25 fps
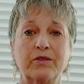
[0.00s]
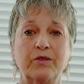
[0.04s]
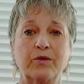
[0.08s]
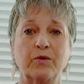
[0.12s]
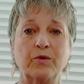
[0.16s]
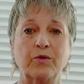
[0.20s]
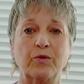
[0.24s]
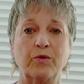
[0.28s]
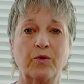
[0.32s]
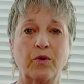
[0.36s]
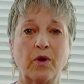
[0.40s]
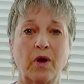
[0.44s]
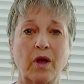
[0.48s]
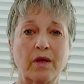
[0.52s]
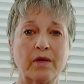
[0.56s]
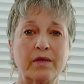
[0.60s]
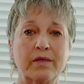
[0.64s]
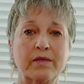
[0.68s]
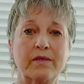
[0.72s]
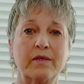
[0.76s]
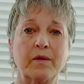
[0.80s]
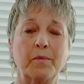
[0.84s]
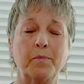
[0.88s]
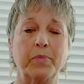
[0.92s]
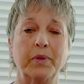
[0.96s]
to
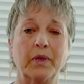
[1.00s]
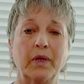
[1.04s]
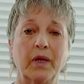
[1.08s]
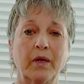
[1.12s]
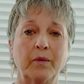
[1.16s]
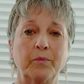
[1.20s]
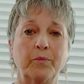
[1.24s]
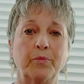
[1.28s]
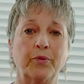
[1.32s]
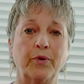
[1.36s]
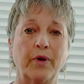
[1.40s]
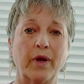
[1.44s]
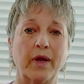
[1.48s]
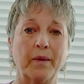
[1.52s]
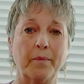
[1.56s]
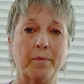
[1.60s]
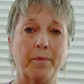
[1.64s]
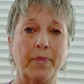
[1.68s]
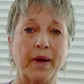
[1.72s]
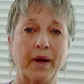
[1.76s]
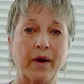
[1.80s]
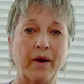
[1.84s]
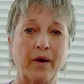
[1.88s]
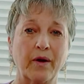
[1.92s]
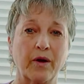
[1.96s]
cross the blood-brain
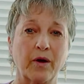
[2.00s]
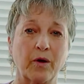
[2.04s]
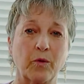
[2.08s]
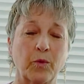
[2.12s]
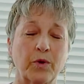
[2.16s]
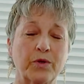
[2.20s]
barrier,